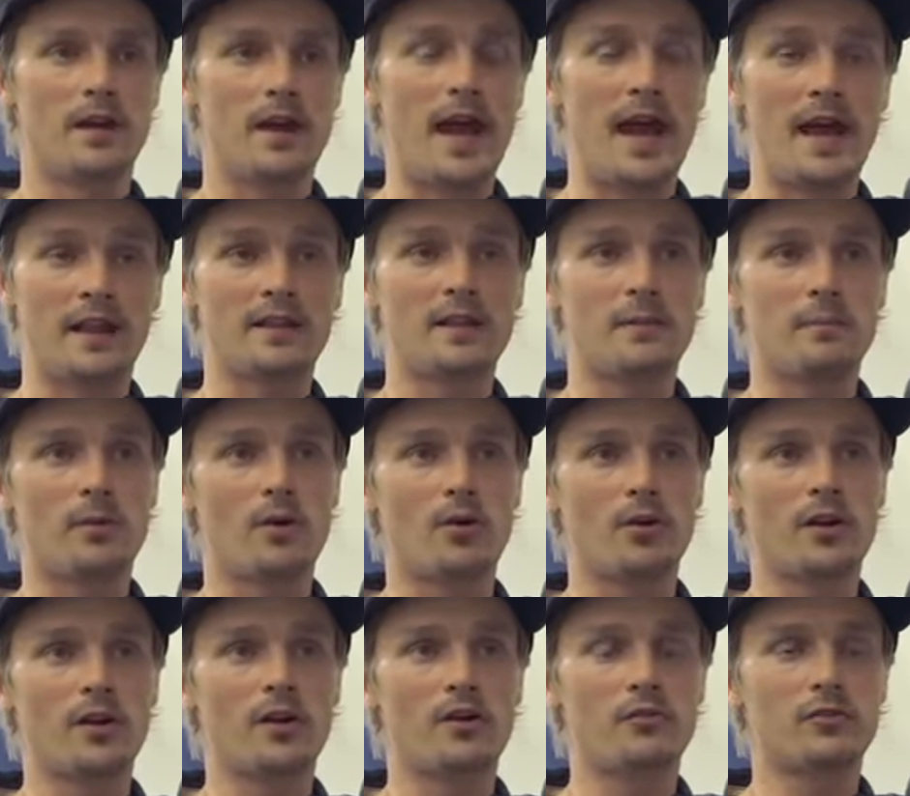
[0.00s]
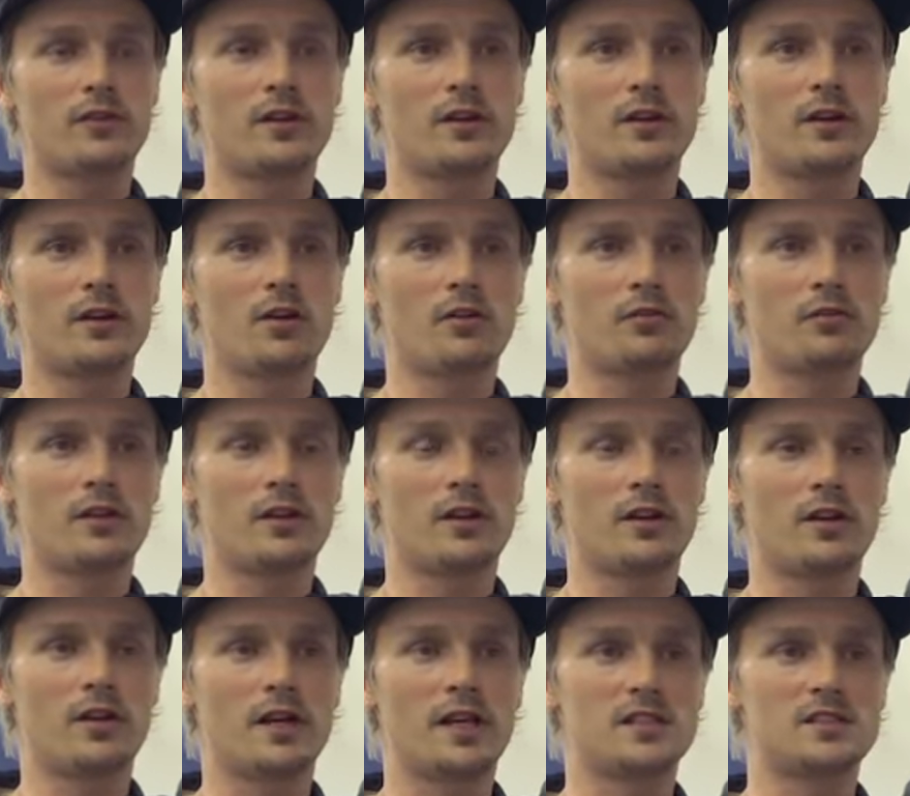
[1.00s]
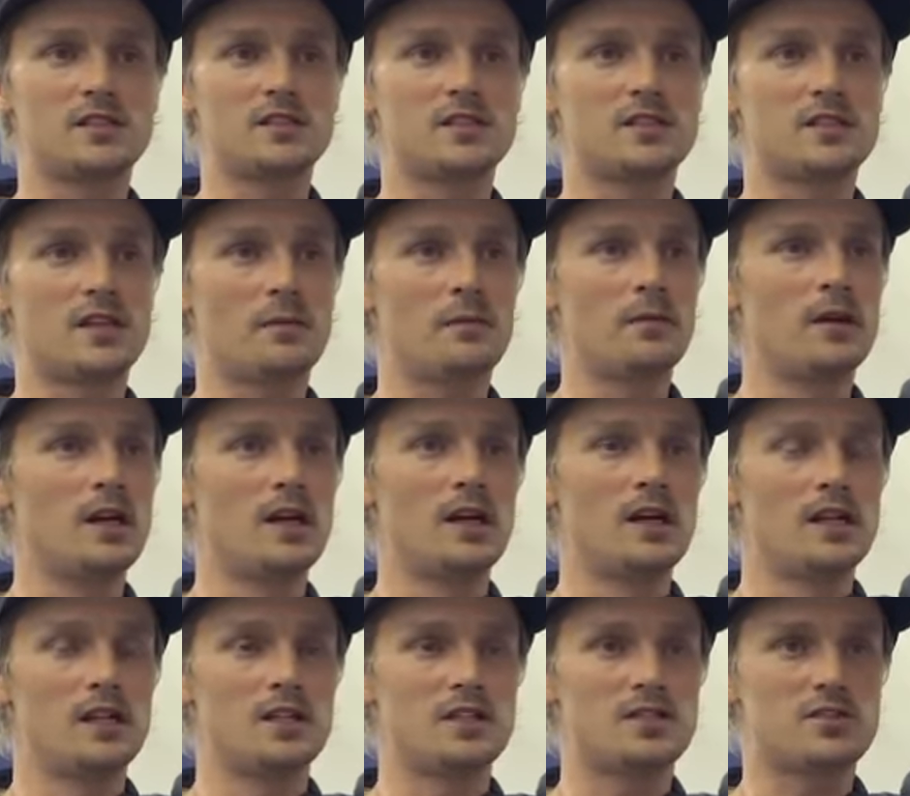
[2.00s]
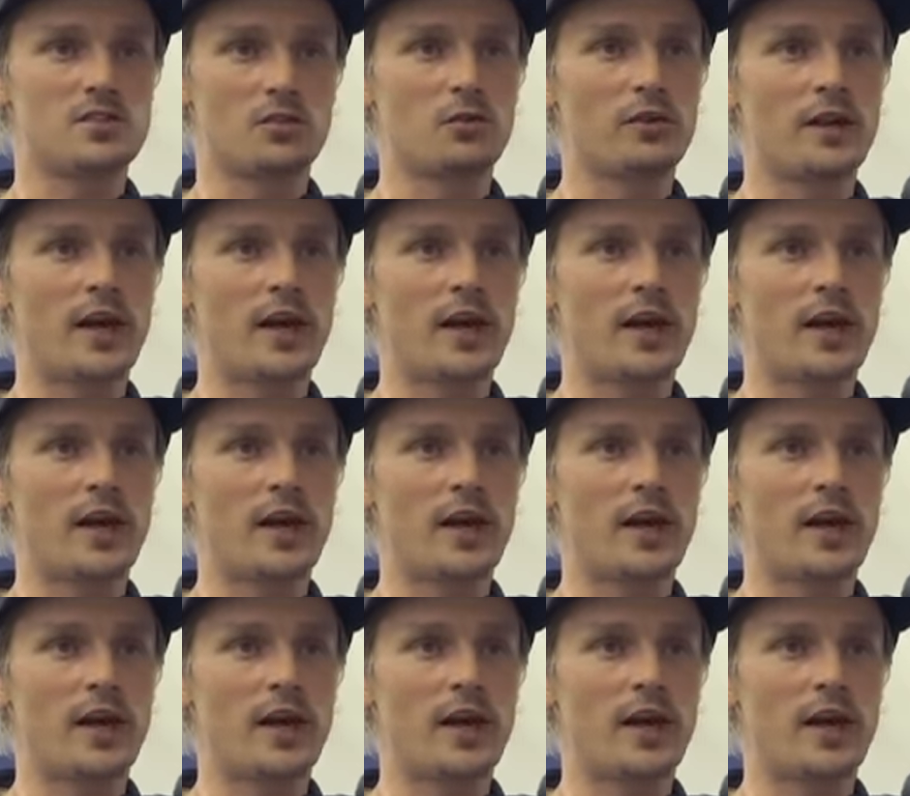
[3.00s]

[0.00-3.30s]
and the body of the, of the S-System is so